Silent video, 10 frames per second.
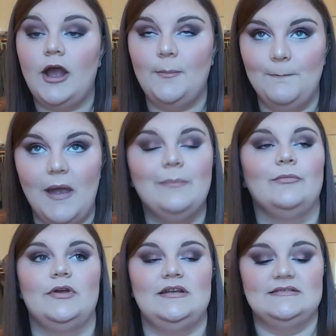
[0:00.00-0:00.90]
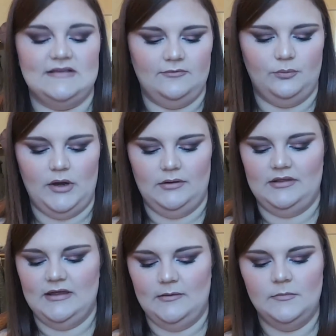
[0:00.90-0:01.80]
memories of
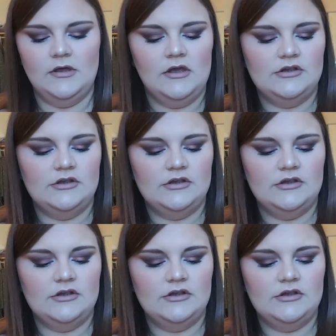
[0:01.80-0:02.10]
wearing them.